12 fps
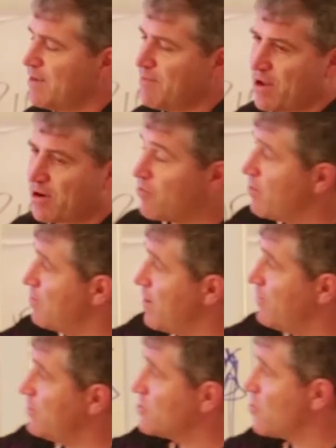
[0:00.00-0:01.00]
he made, a, he
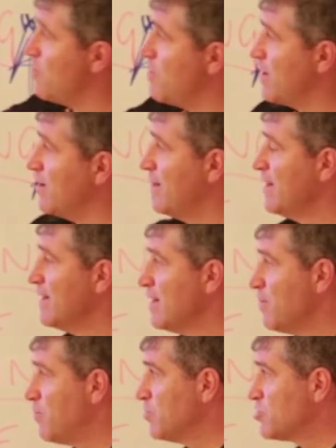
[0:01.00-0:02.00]
made this comment
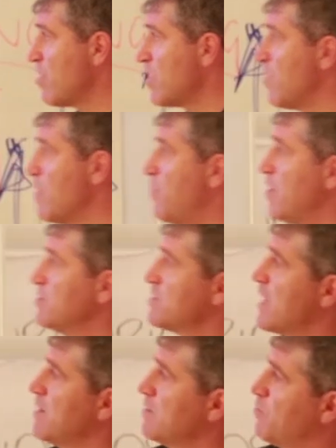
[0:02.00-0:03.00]
straight away
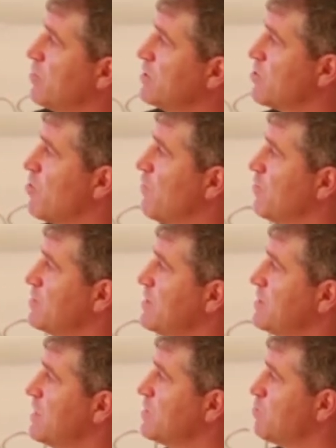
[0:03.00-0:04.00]
post game at the press conference.
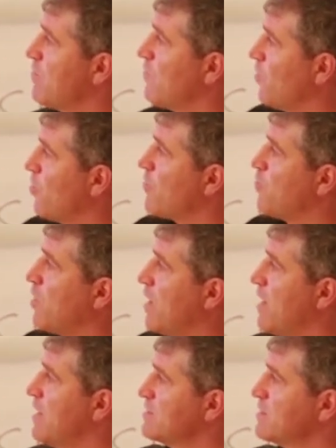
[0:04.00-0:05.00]
He says, We have a lot of
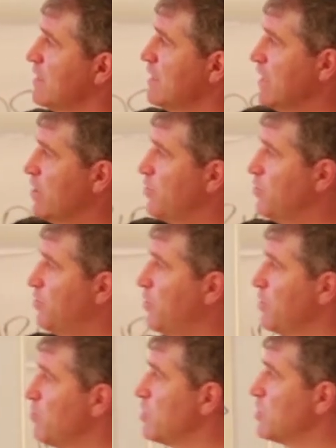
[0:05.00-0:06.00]
players who have
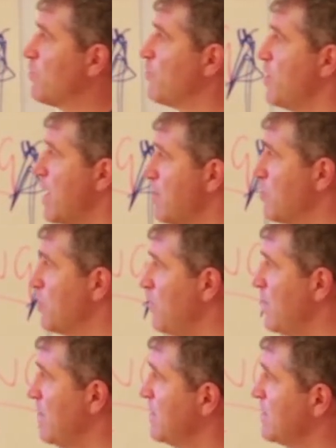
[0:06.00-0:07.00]
been with us for a number
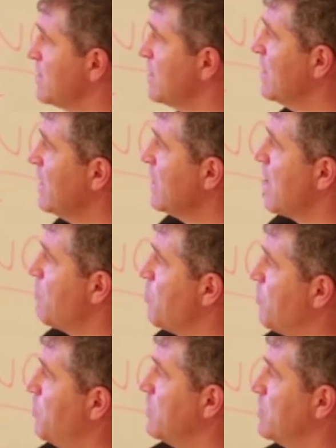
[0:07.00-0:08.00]
of years and
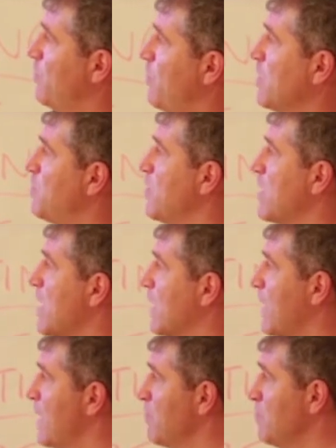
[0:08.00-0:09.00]
we've been developing our
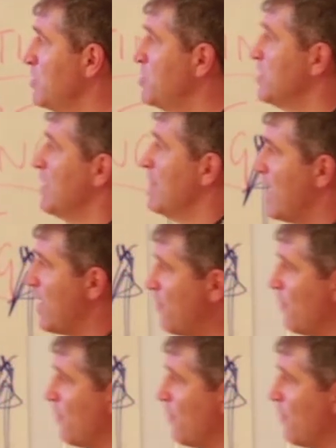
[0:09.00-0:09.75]
language our